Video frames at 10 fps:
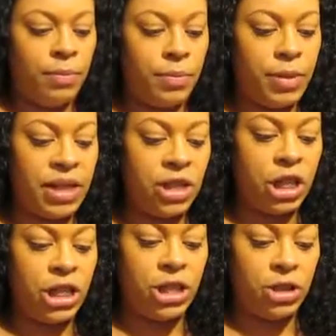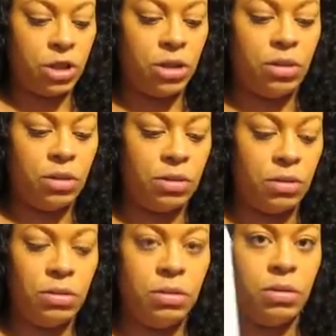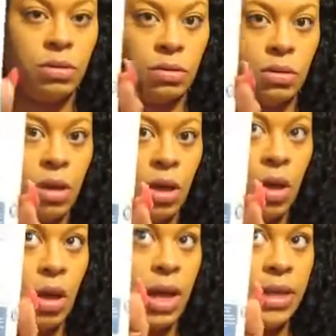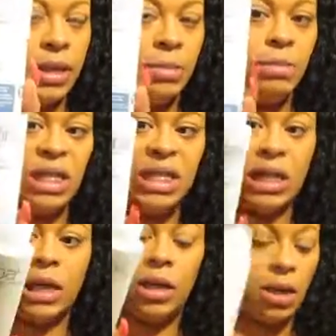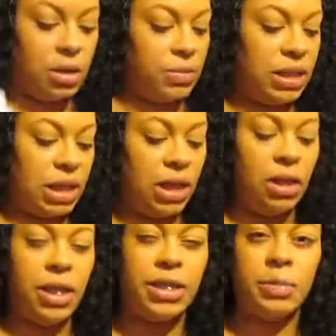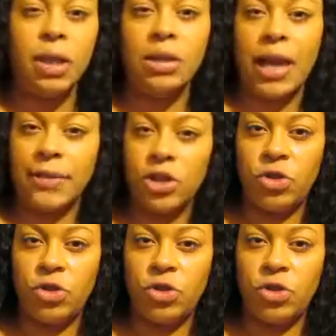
This conditioner is a minty scent. It smells like the